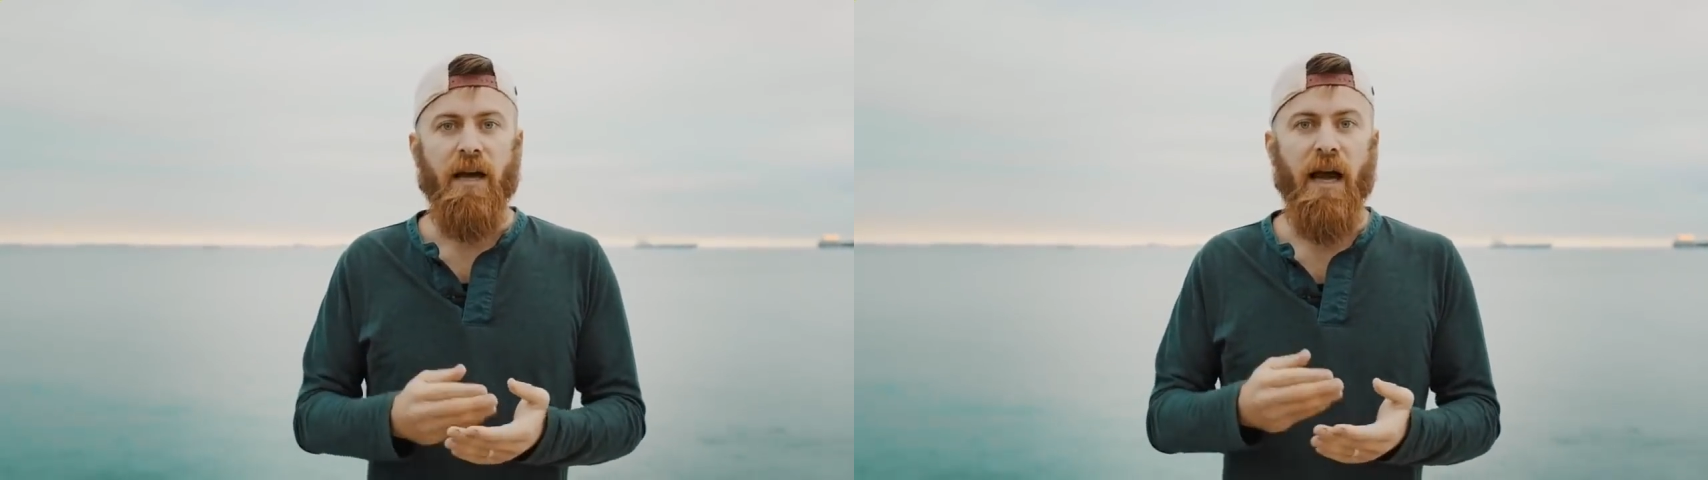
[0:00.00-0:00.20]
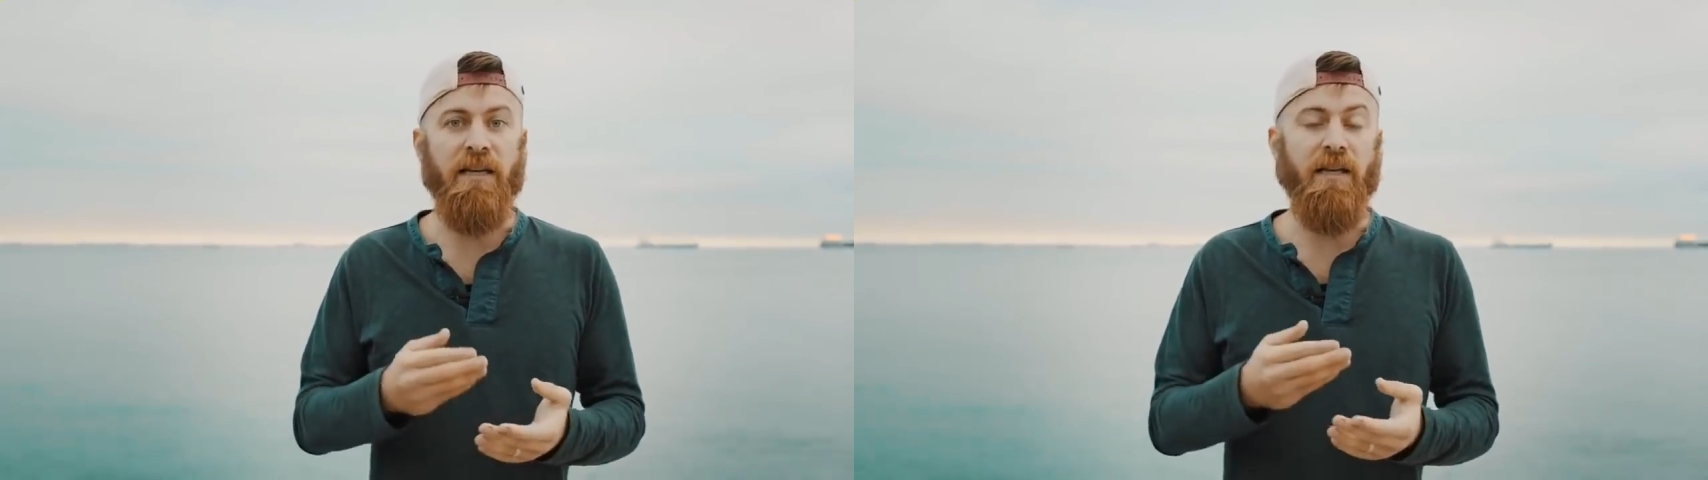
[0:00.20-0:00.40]

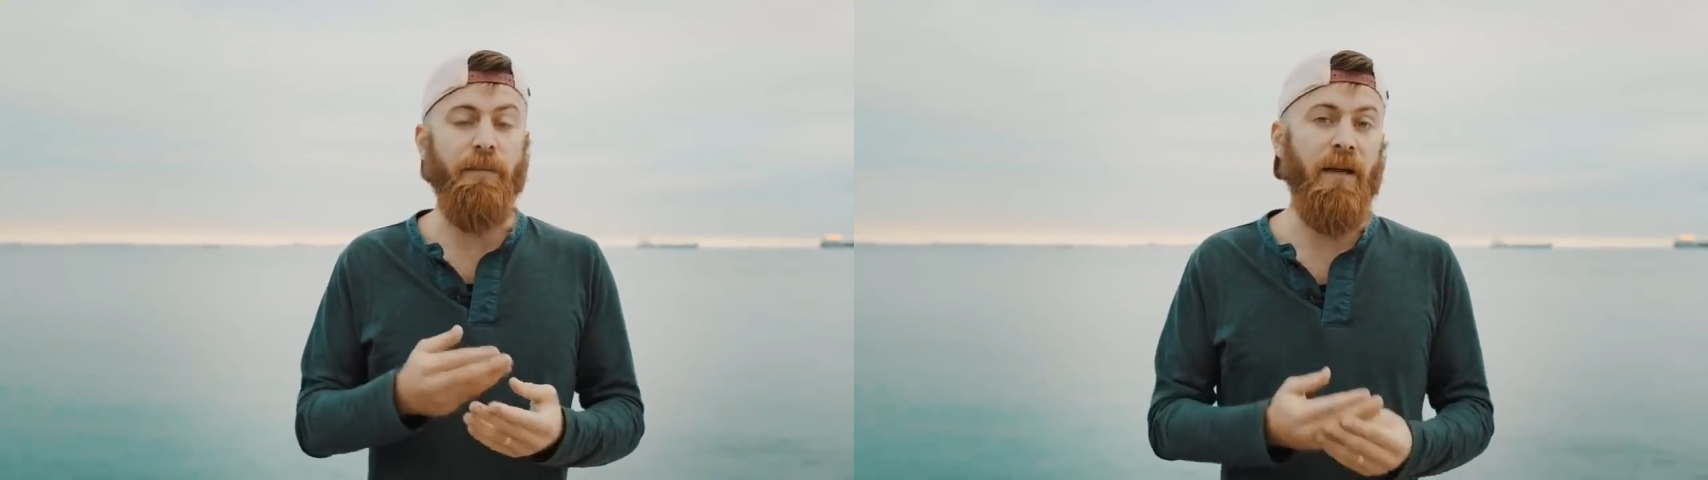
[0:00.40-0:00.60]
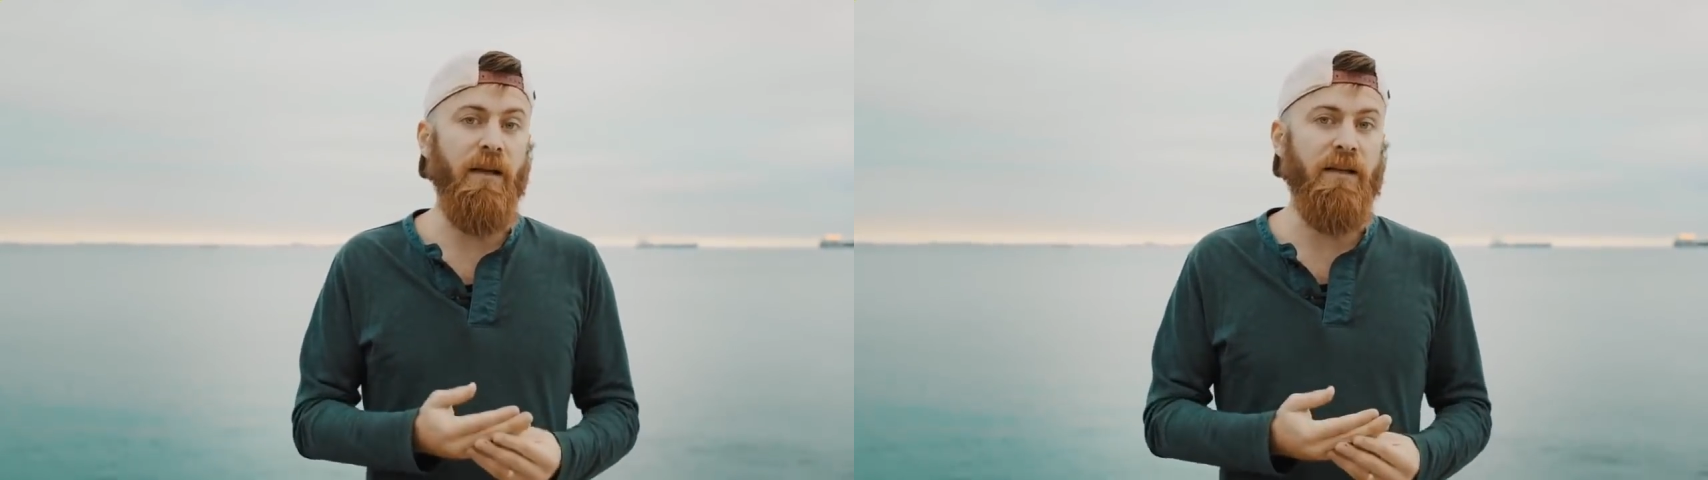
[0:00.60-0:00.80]
I did $1
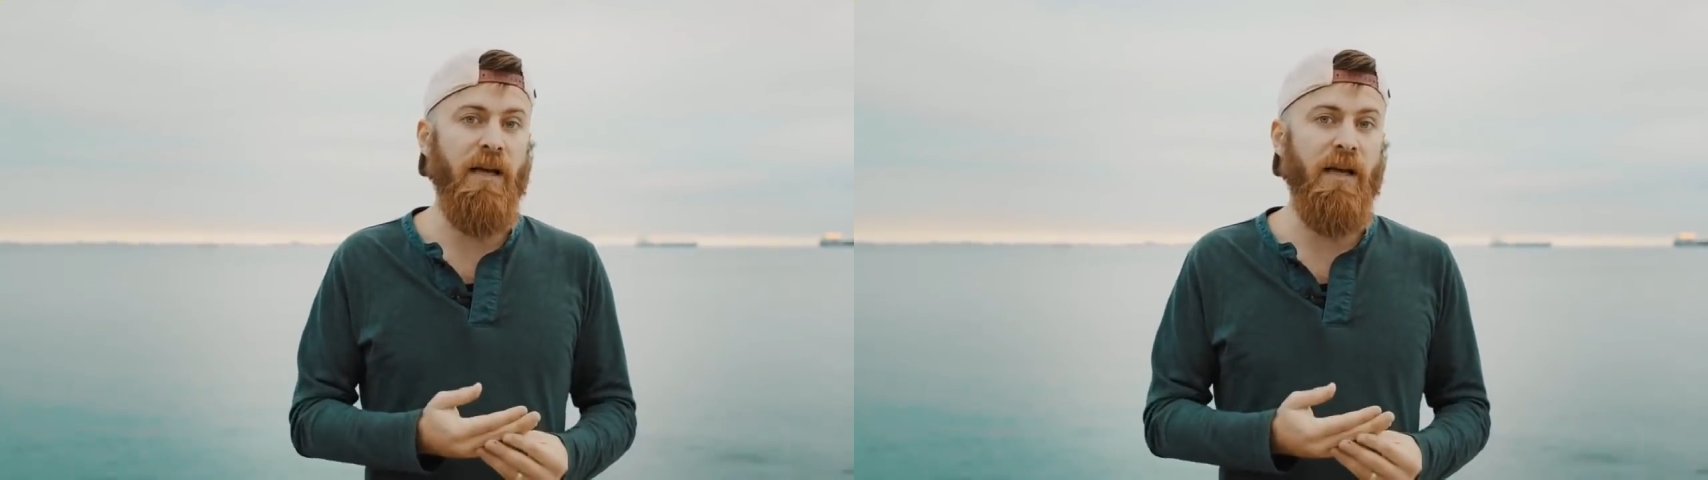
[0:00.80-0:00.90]
million.